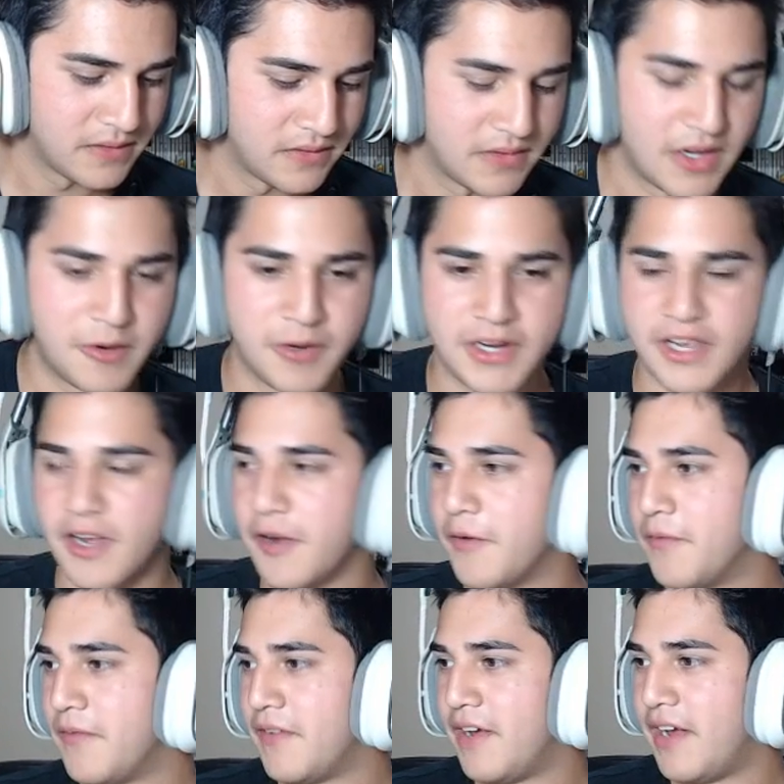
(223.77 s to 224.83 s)
There we go.
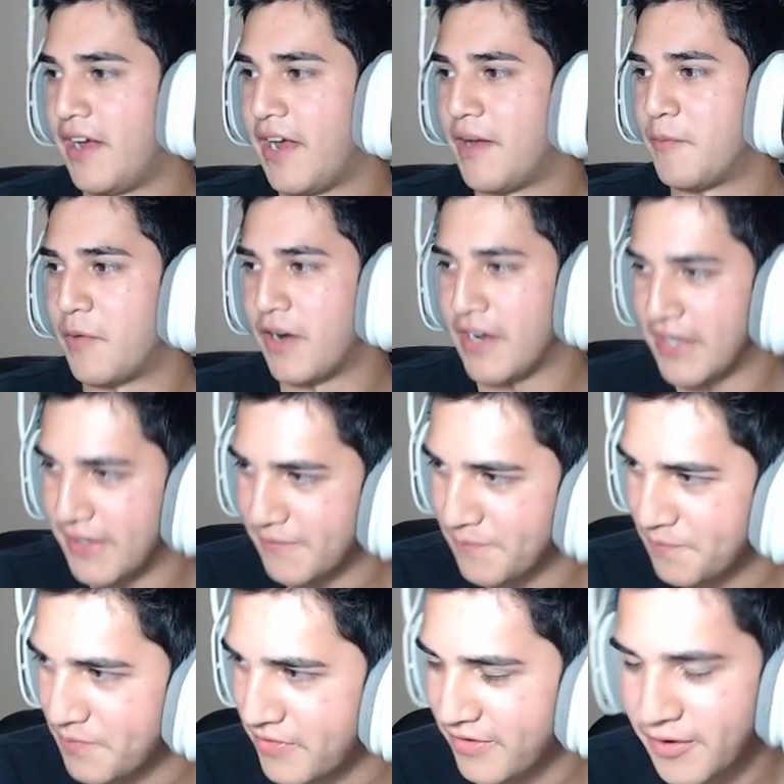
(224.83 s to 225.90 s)
I'm ready.
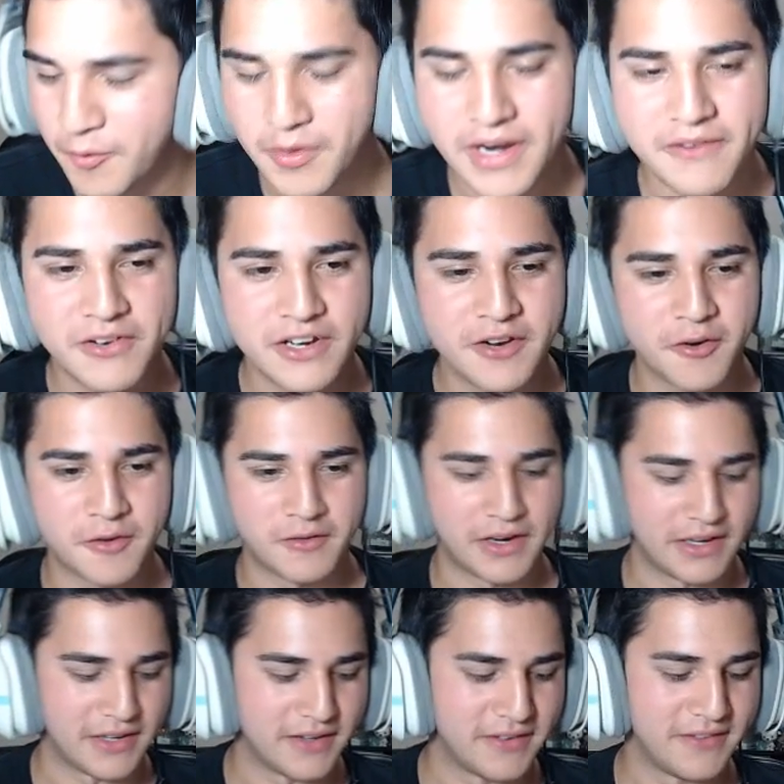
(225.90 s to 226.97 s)
So whenever you I just
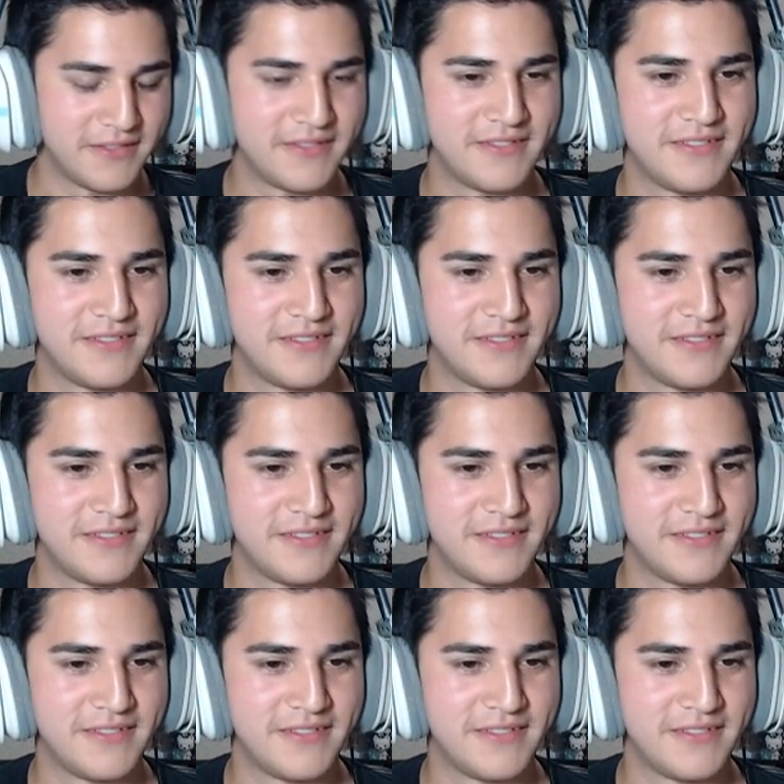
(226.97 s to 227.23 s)
ready, need to